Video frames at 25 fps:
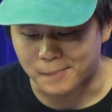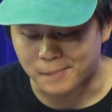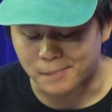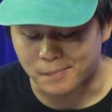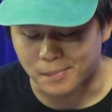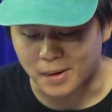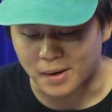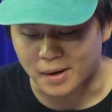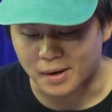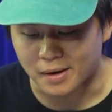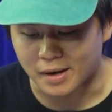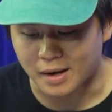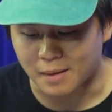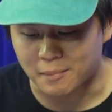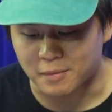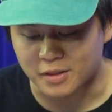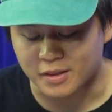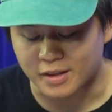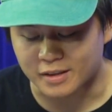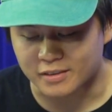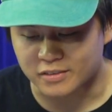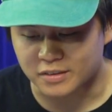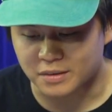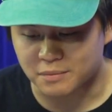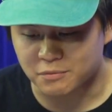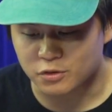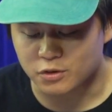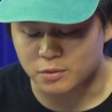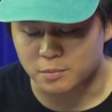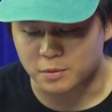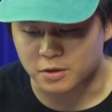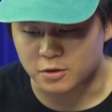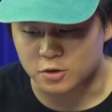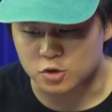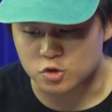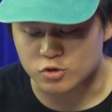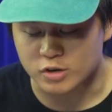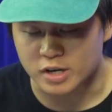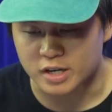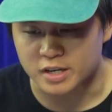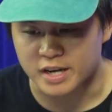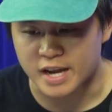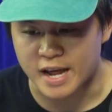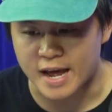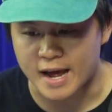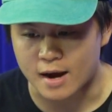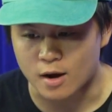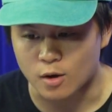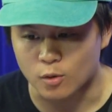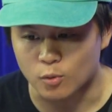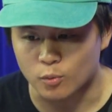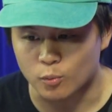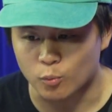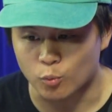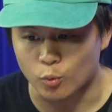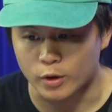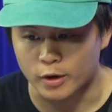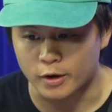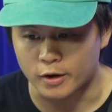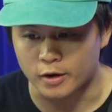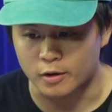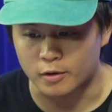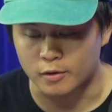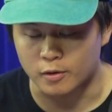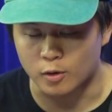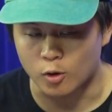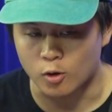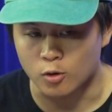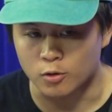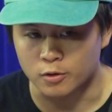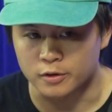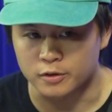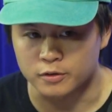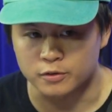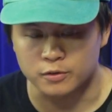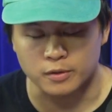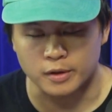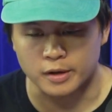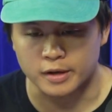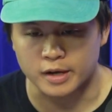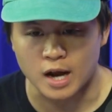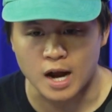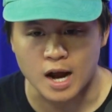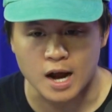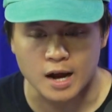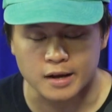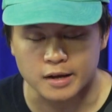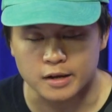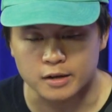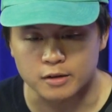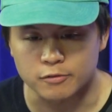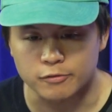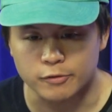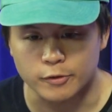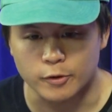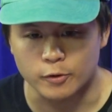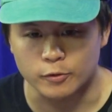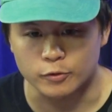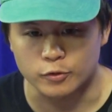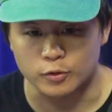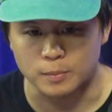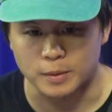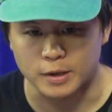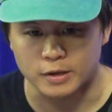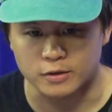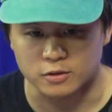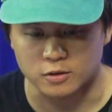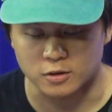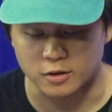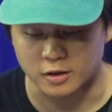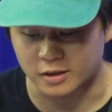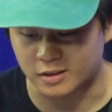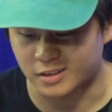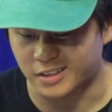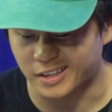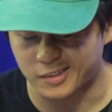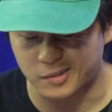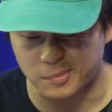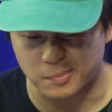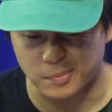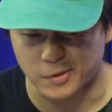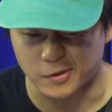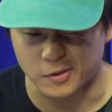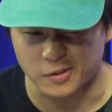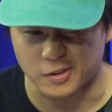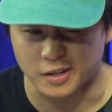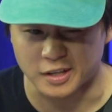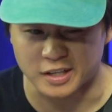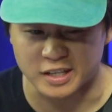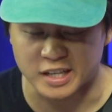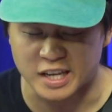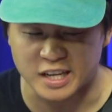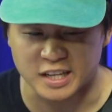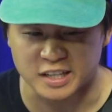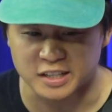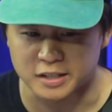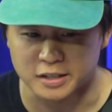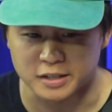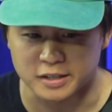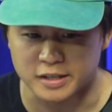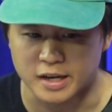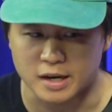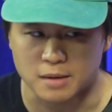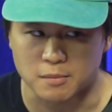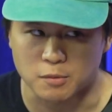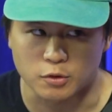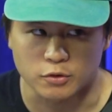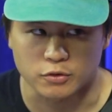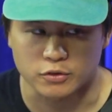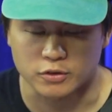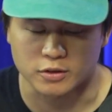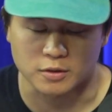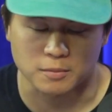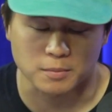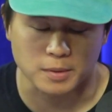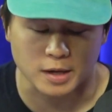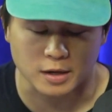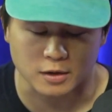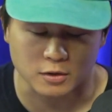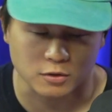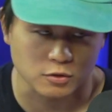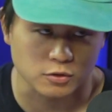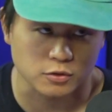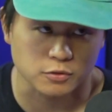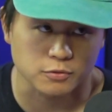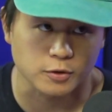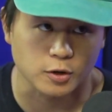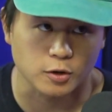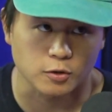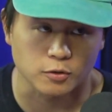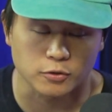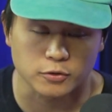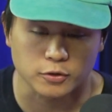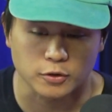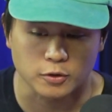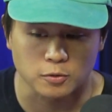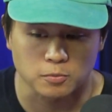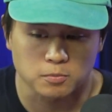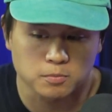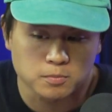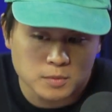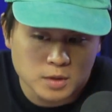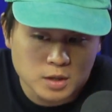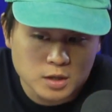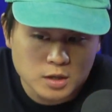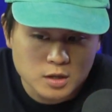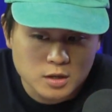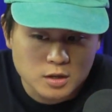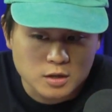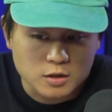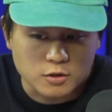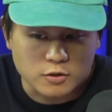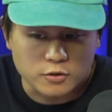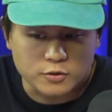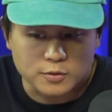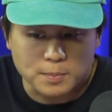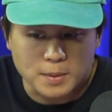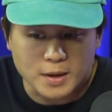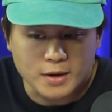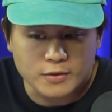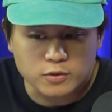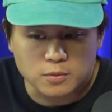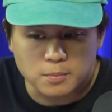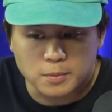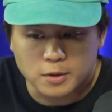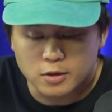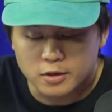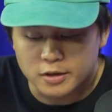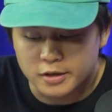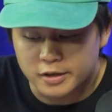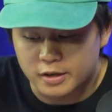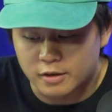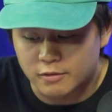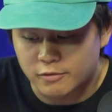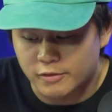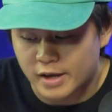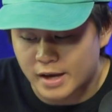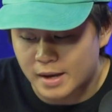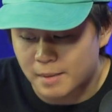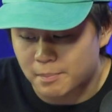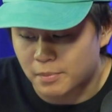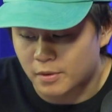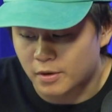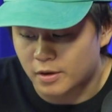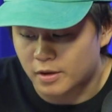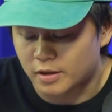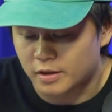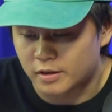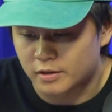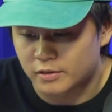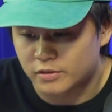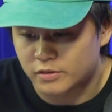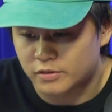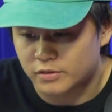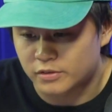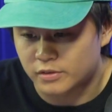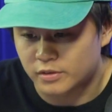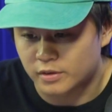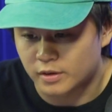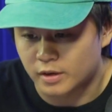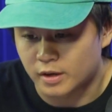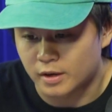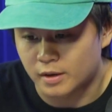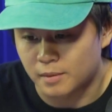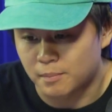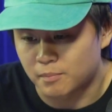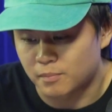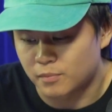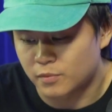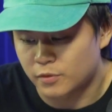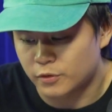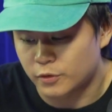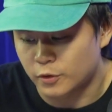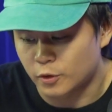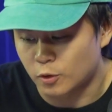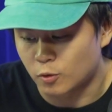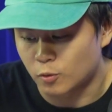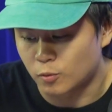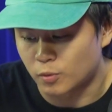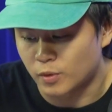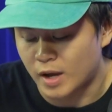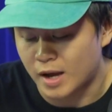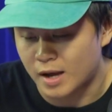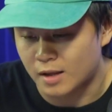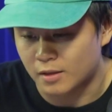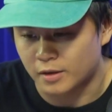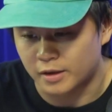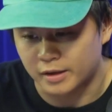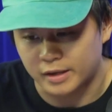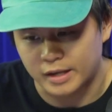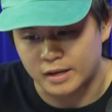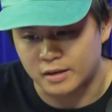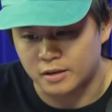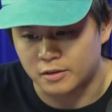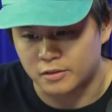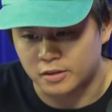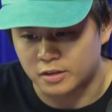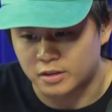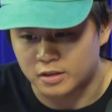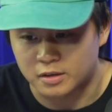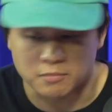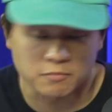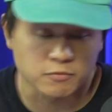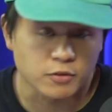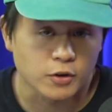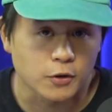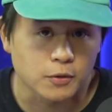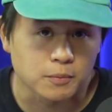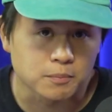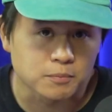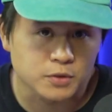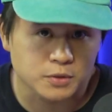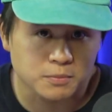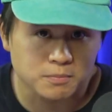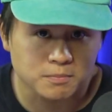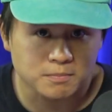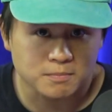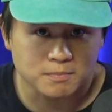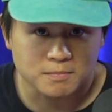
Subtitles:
But, I mean, that seems to be the trend now, where all these, like, high-end phones are basically like, let's put, like, 80 cameras on the back of this phone. So there's a possibility of that, but it's still not, like, anything confirmed.